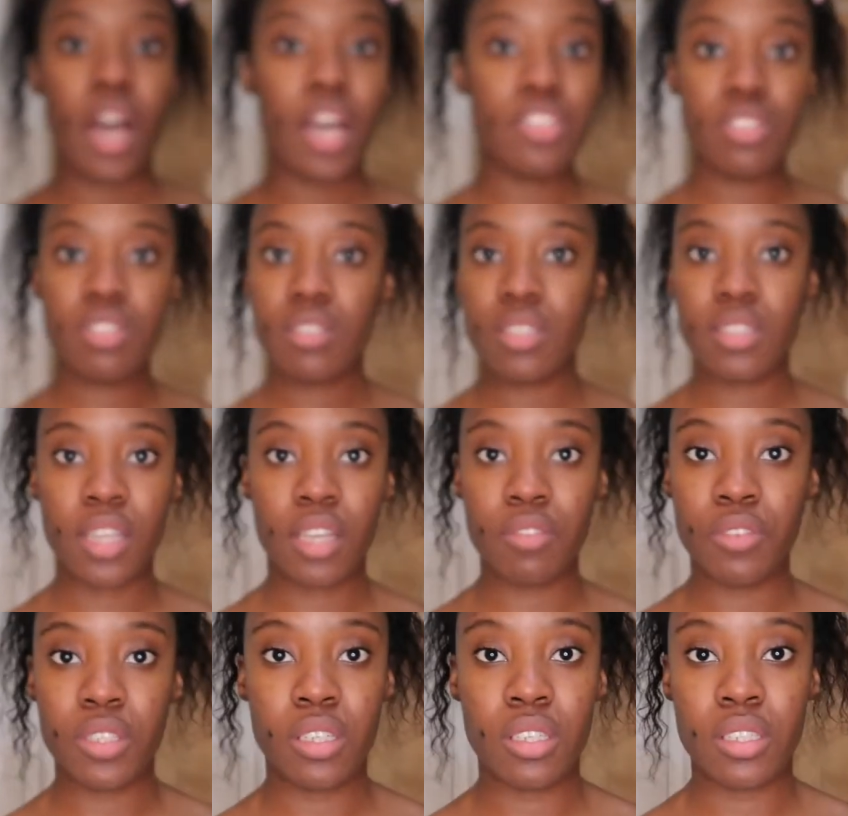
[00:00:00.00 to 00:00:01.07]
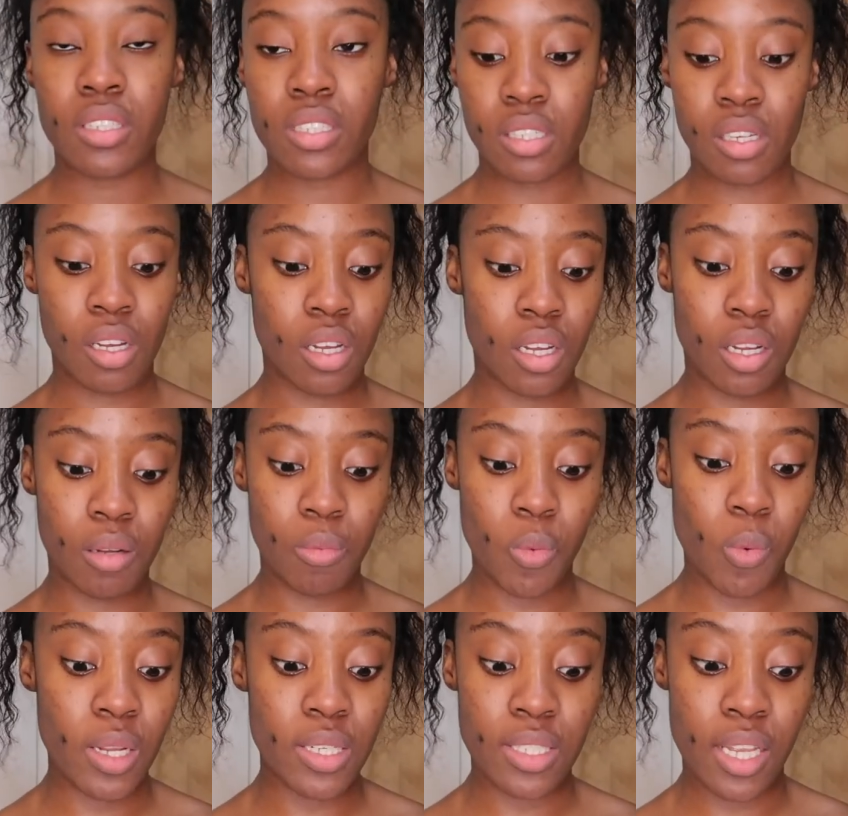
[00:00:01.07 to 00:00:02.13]
I just discovered it
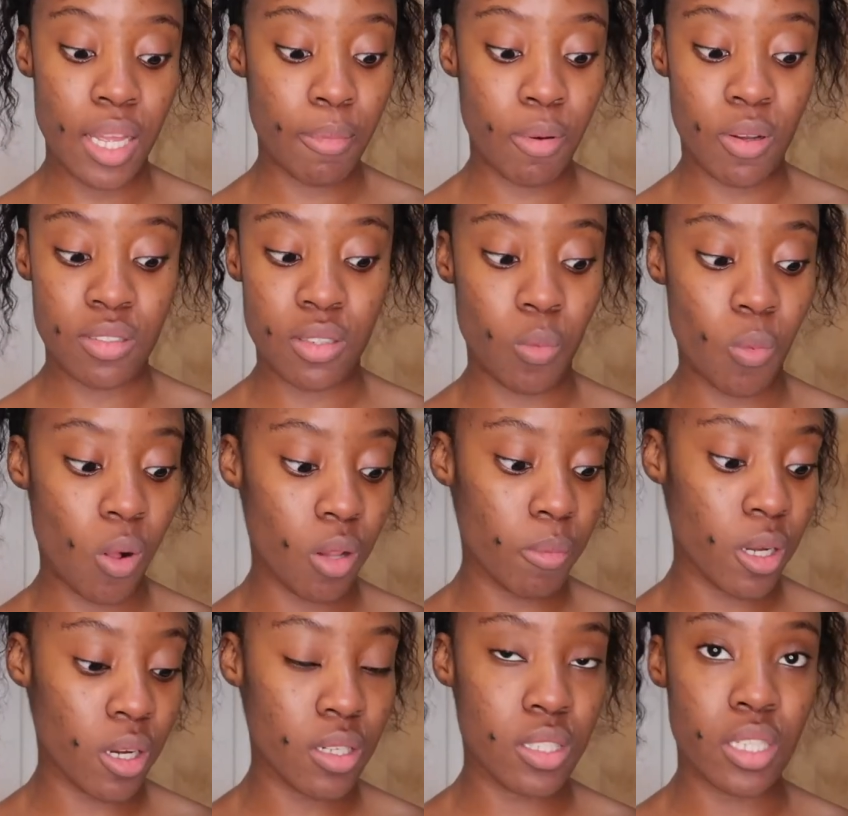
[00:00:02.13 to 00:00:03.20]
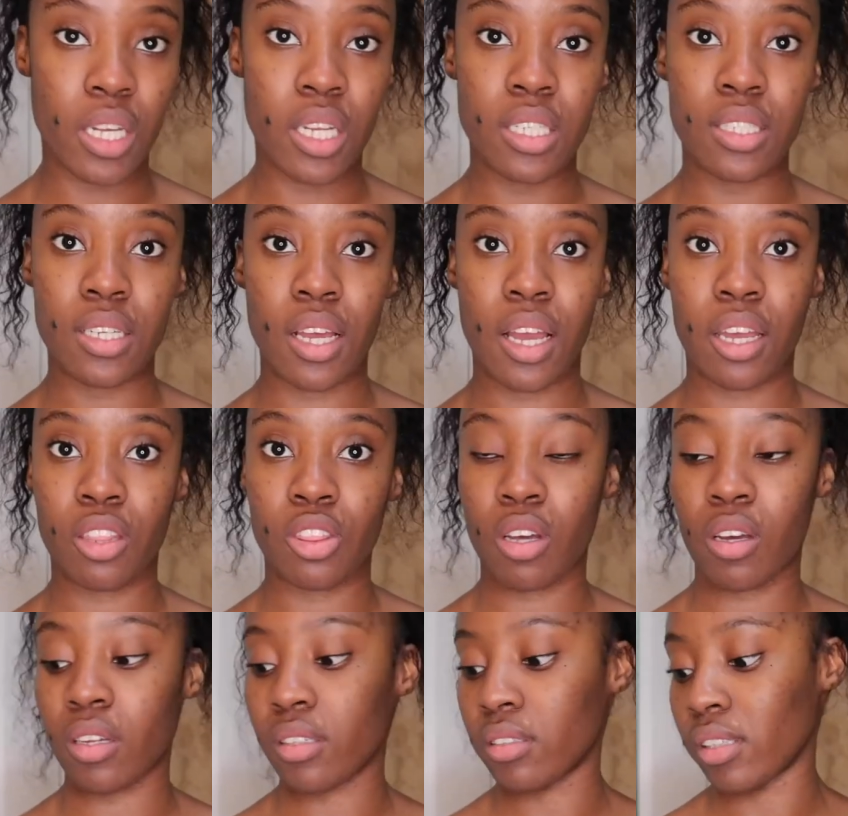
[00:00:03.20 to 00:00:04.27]
one time I was in Walmart and I
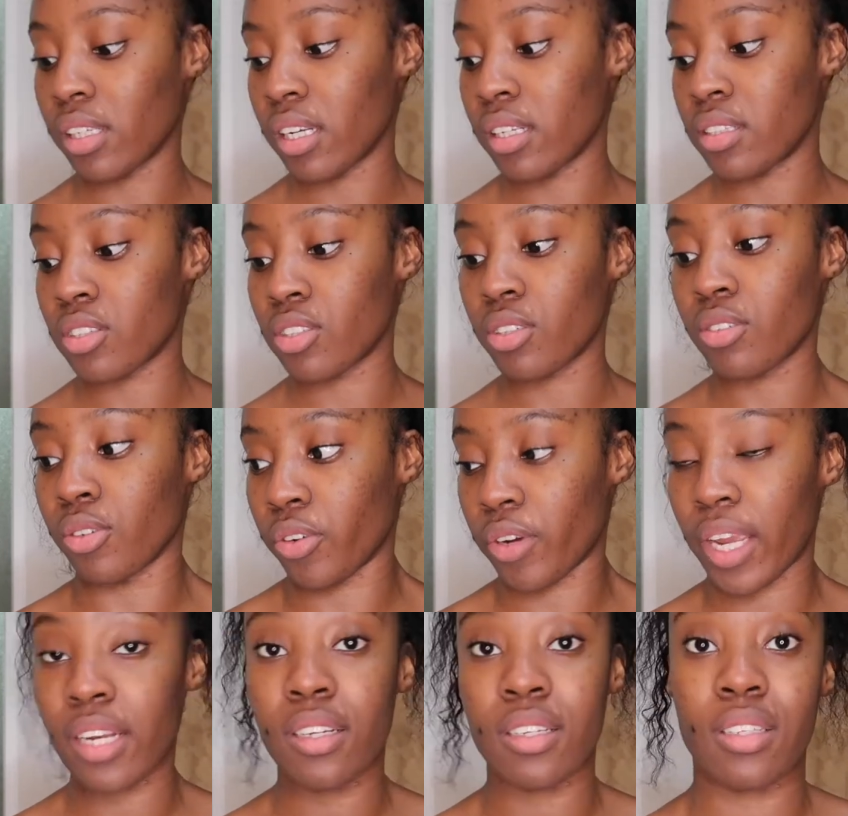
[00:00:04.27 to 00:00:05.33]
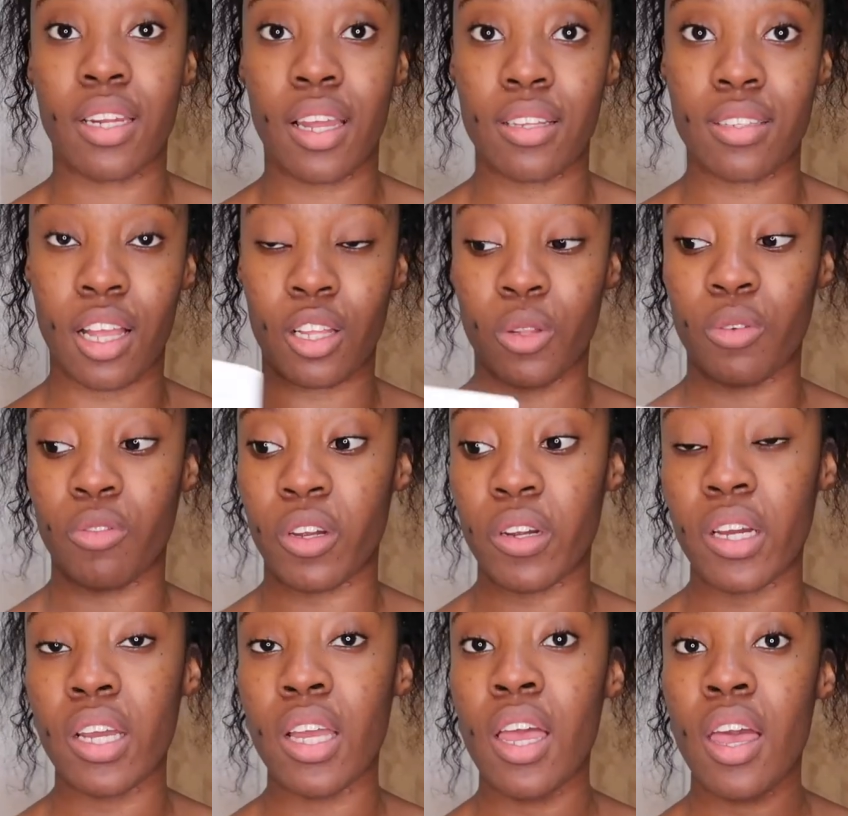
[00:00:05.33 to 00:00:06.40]
thought it's great because it has aloe
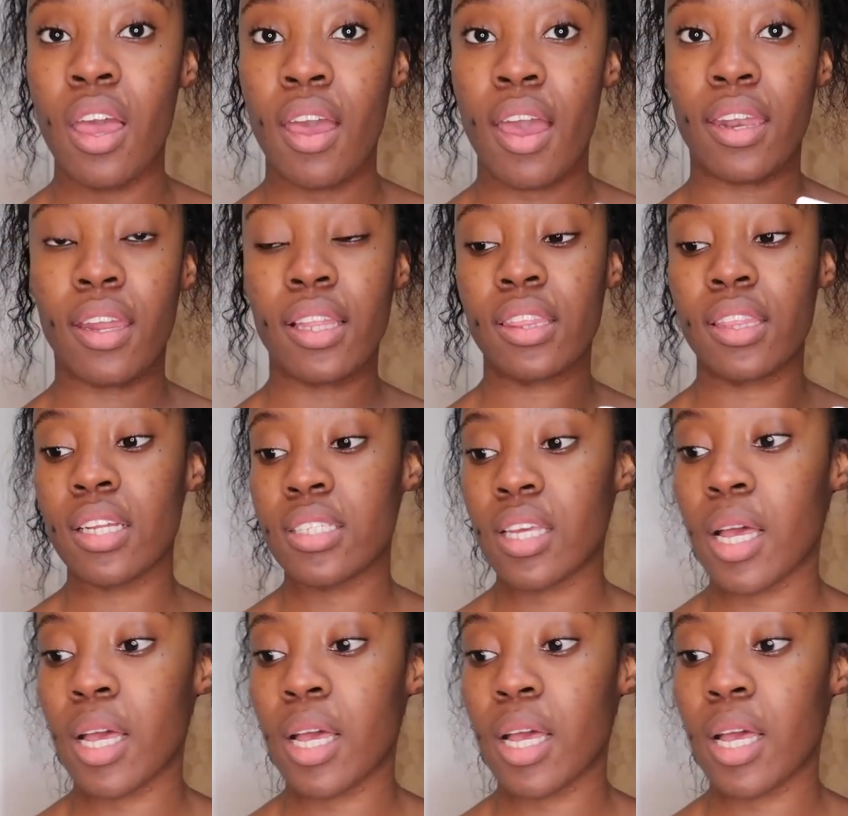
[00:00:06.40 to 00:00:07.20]
vera. And at that